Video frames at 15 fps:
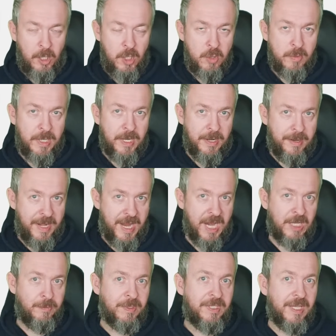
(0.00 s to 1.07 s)
you were
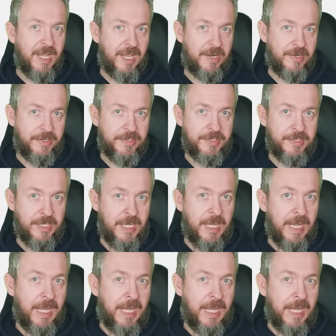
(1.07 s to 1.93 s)
nagged with the errors,